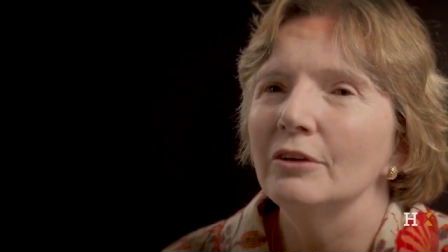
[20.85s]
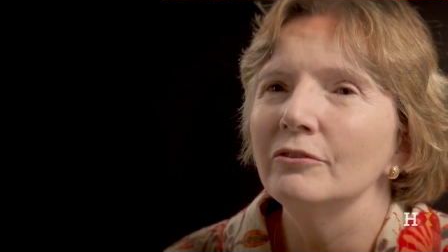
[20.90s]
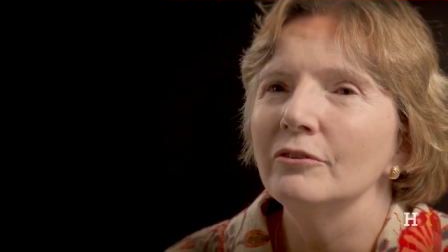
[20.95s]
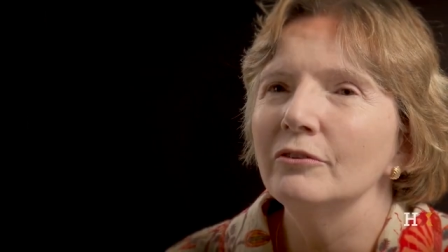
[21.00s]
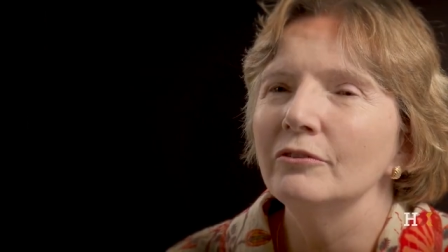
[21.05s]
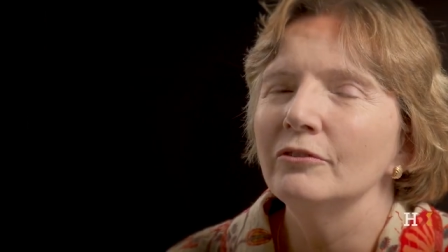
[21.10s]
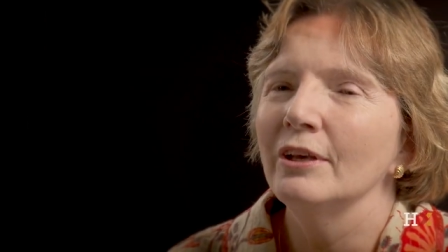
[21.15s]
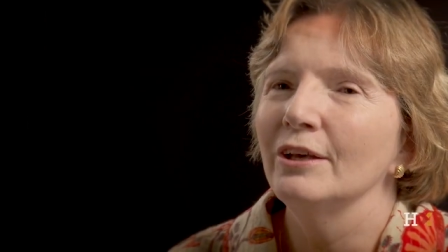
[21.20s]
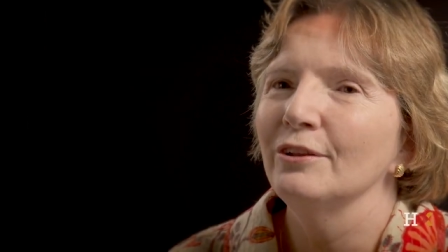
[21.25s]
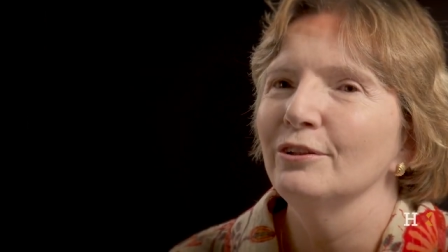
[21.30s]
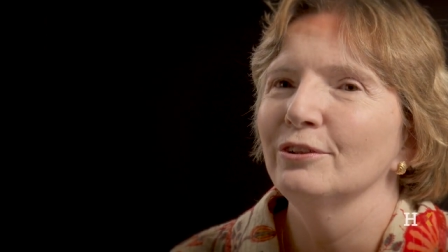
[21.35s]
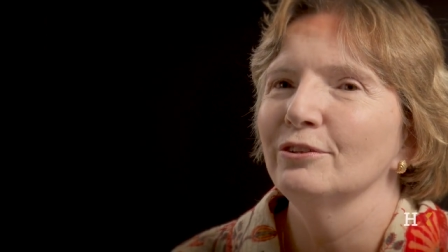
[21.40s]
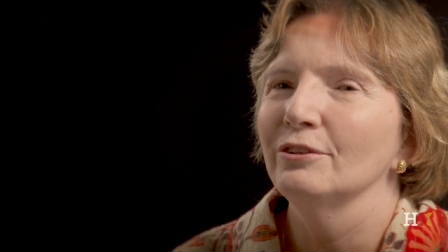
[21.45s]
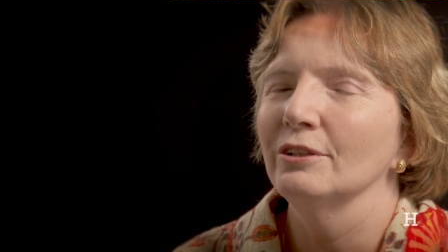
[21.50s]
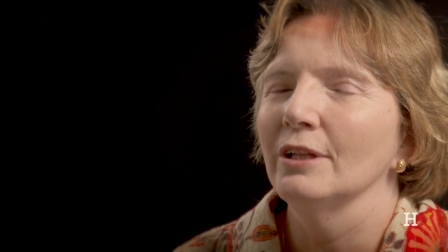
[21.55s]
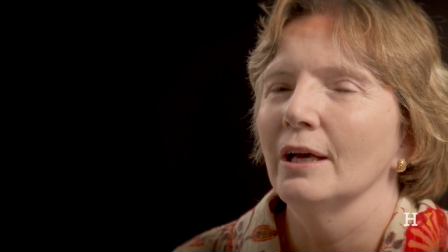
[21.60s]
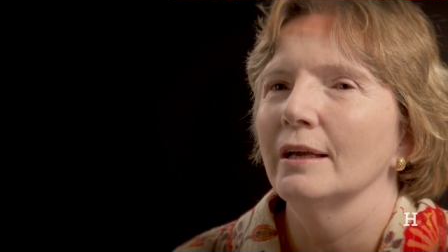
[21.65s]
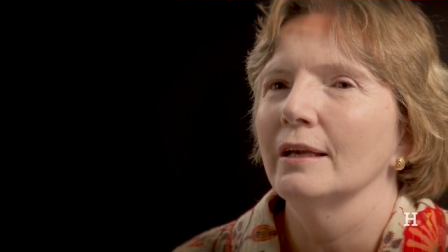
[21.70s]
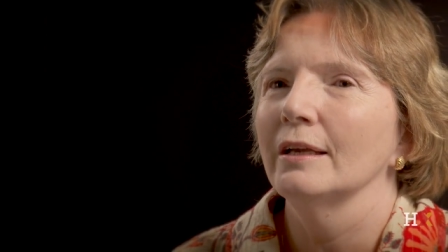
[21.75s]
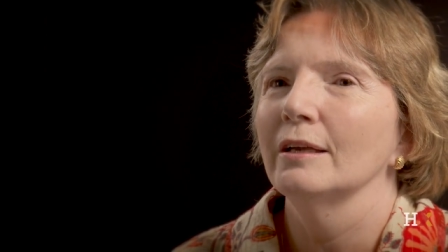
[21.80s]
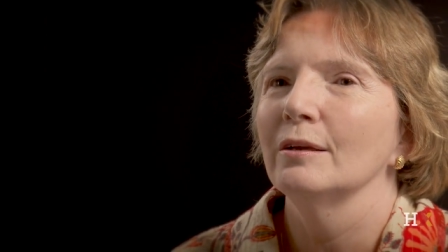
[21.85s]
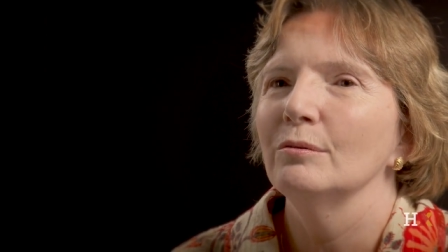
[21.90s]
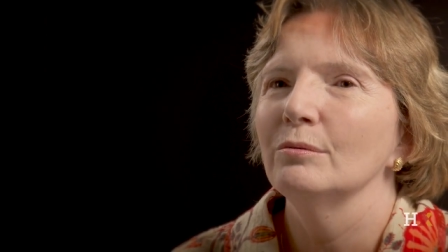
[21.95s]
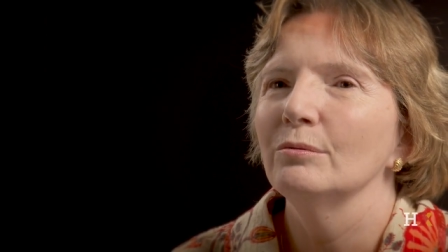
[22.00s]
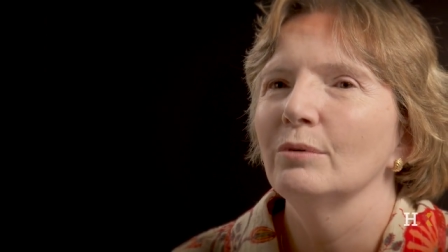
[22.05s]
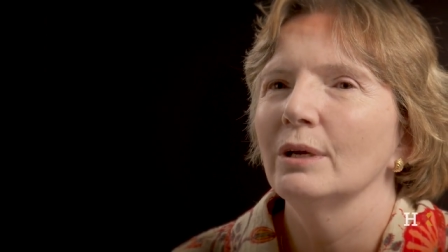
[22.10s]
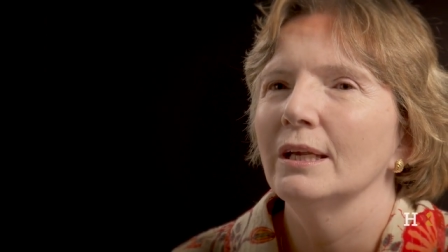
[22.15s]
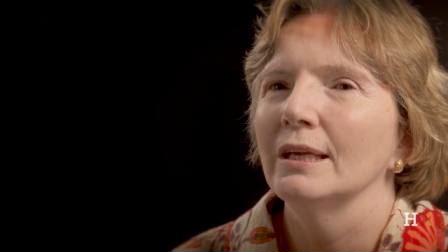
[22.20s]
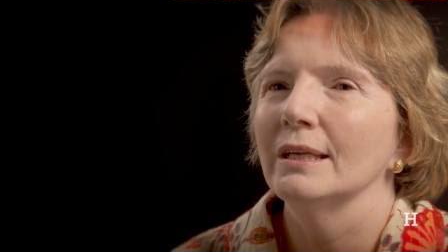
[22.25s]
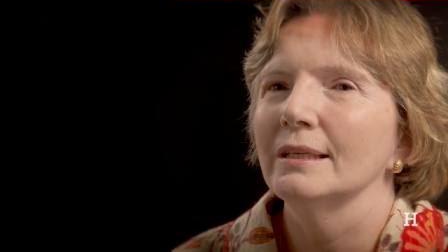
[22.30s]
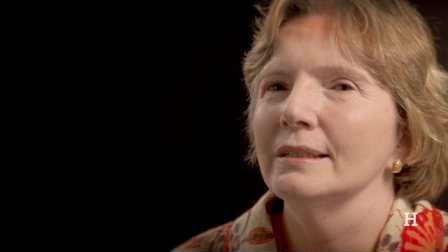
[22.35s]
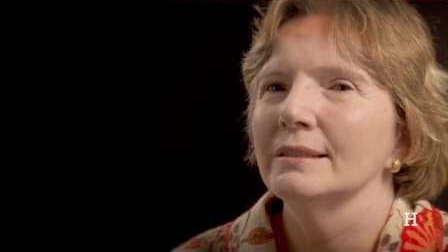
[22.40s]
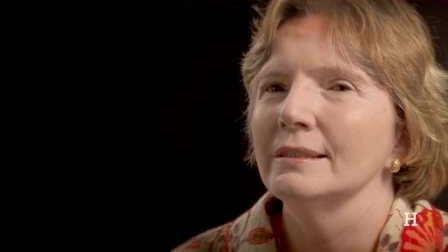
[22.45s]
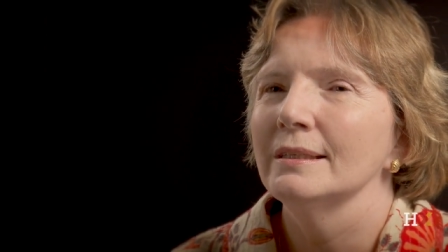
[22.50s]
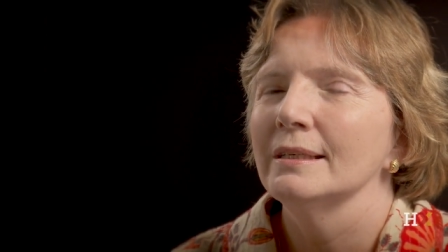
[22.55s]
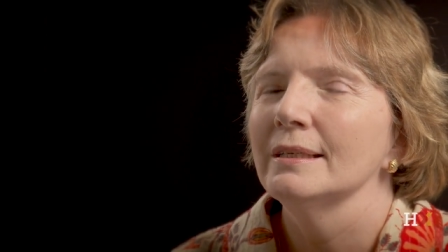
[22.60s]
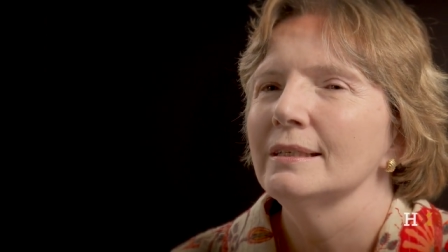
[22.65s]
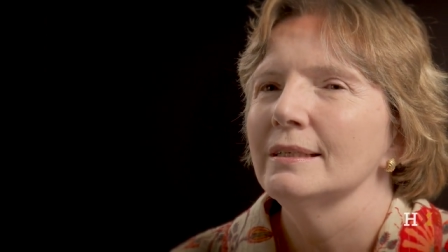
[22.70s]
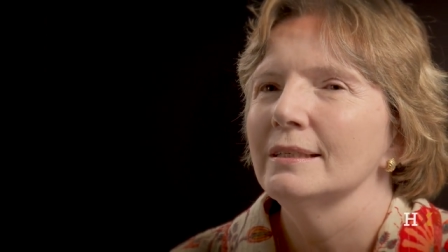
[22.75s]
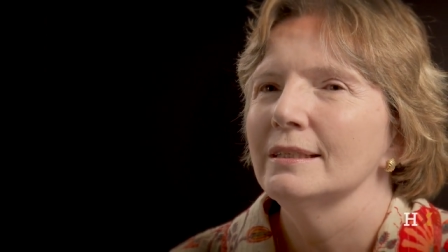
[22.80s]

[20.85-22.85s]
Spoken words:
does a cell look like when it's